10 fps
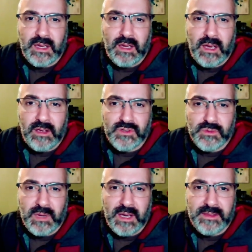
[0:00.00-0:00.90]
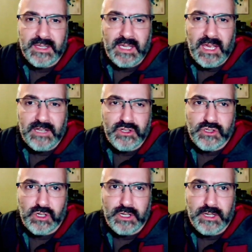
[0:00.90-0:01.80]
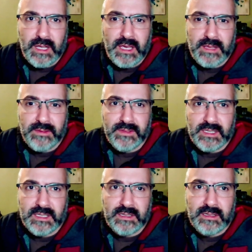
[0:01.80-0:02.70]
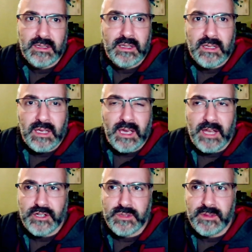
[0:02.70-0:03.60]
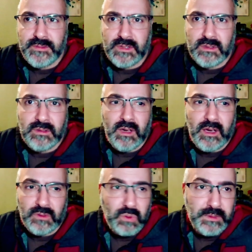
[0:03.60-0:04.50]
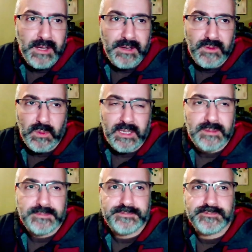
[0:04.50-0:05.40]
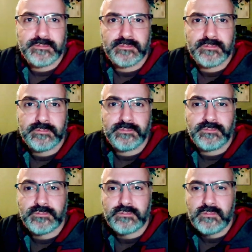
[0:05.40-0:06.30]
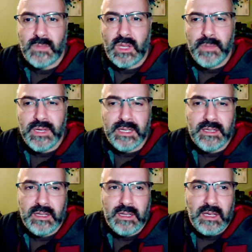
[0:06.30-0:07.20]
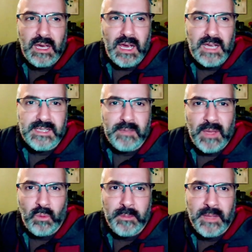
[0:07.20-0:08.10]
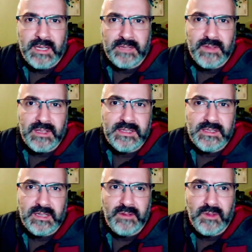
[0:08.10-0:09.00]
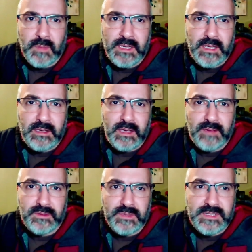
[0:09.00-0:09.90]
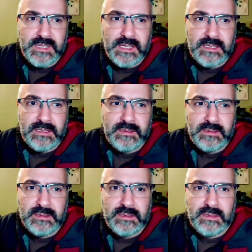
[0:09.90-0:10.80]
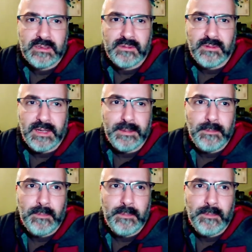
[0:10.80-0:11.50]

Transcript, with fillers: I also buy the ancient shard and the energy refill on cooldown every week. But I set my one man defense every Monday after reset, right?